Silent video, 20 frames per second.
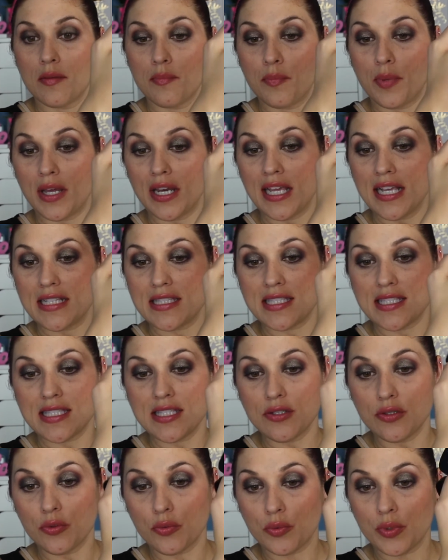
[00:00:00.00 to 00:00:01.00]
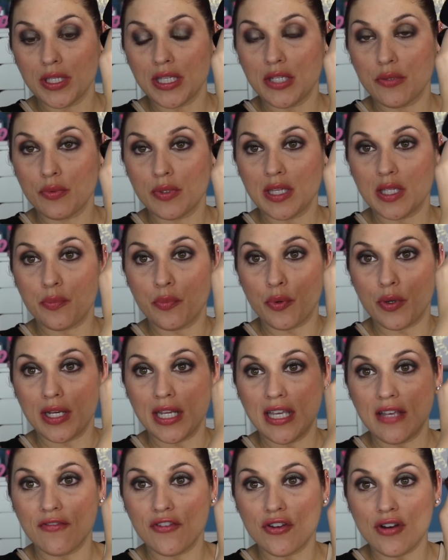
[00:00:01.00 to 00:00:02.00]
but it's still really, really
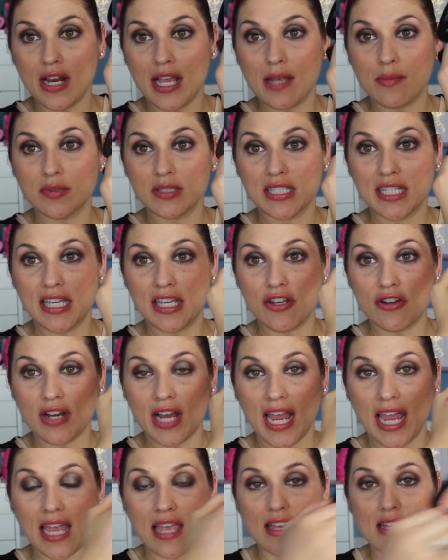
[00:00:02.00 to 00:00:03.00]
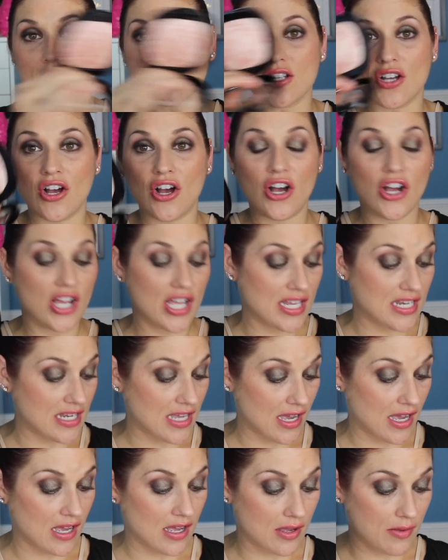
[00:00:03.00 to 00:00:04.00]
pretty. If you're not able to get your hands on
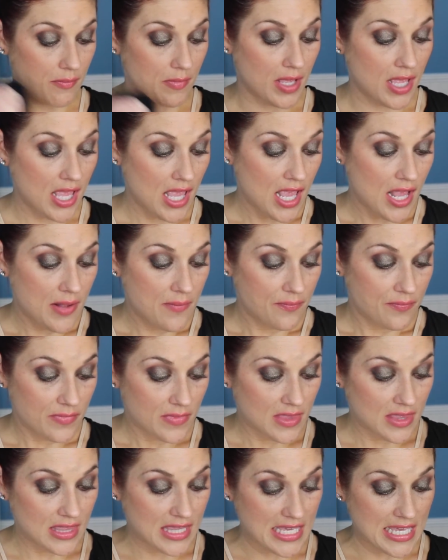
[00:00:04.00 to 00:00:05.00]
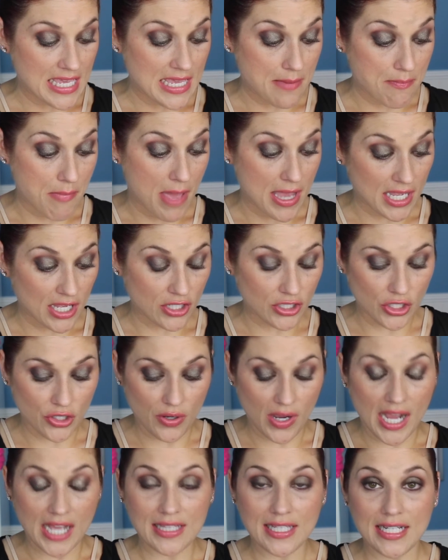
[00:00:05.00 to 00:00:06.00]
the Mega Glow
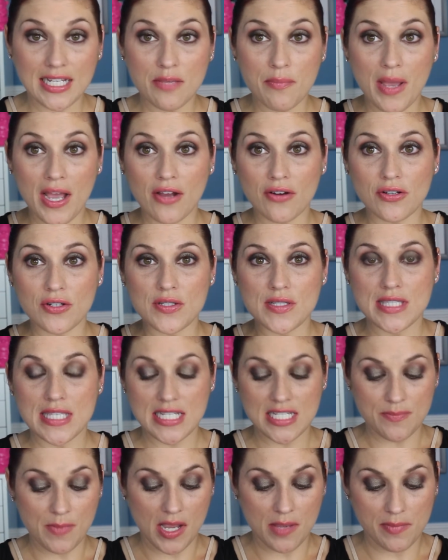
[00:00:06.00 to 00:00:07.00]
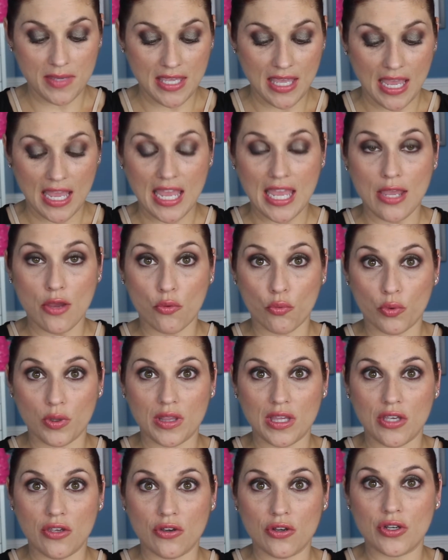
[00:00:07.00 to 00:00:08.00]
highlighting powders, these might be a
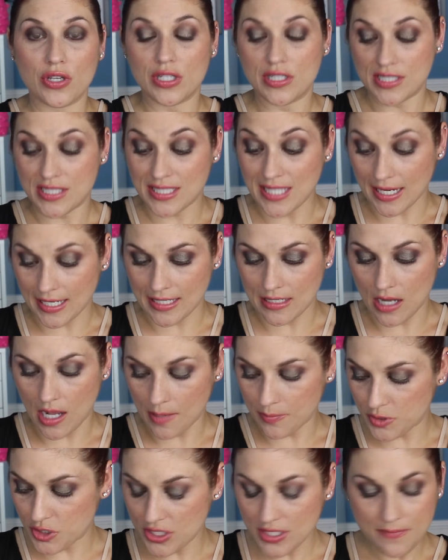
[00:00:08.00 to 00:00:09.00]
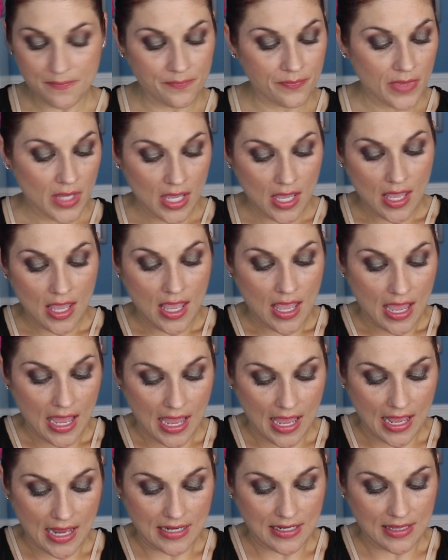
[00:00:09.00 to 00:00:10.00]
really good second option.
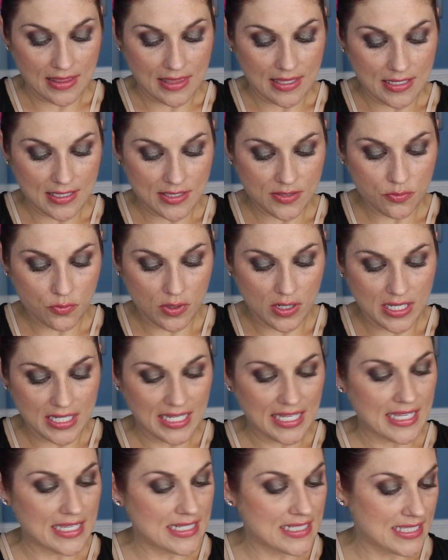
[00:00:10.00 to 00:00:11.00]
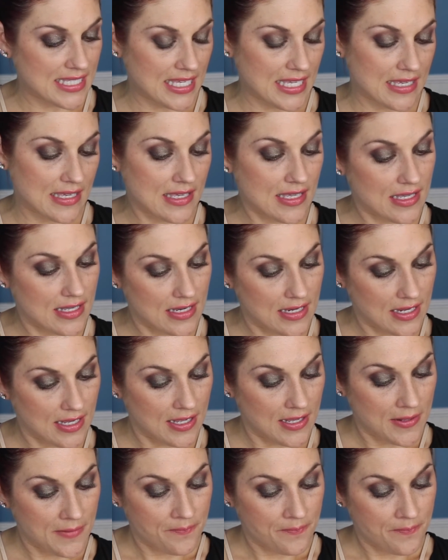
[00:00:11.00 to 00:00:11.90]
And this one is in